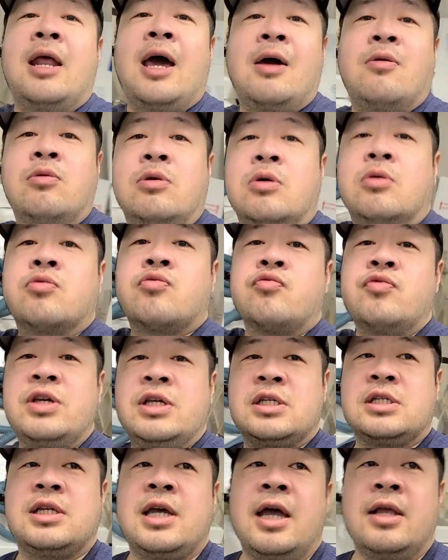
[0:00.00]
I will
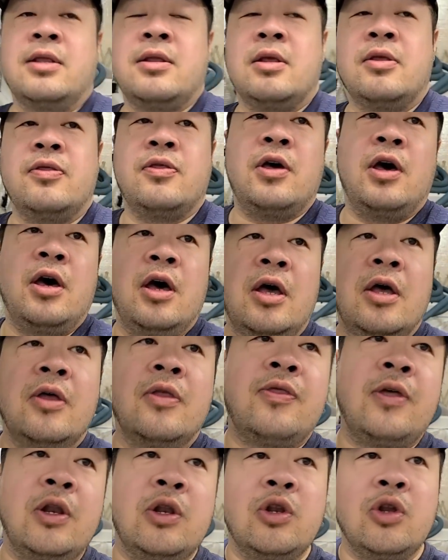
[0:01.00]
reset
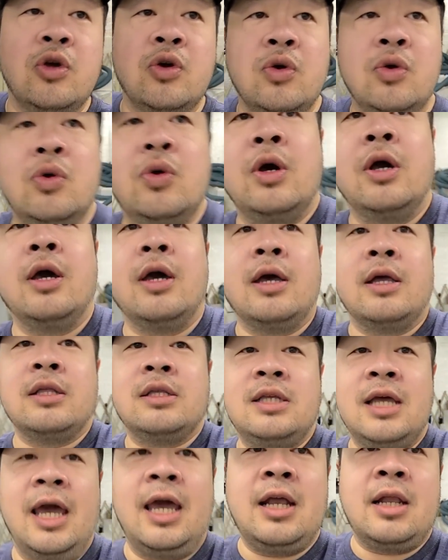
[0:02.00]
the new
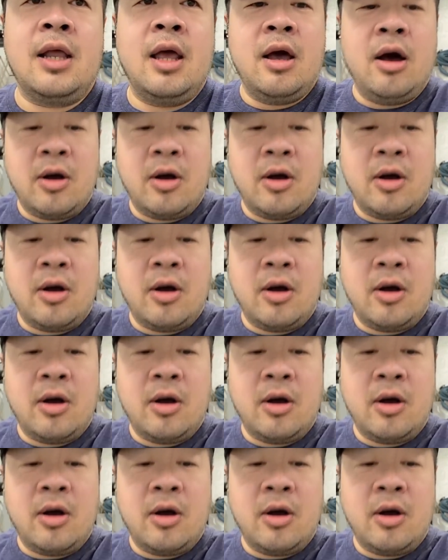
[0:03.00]
date.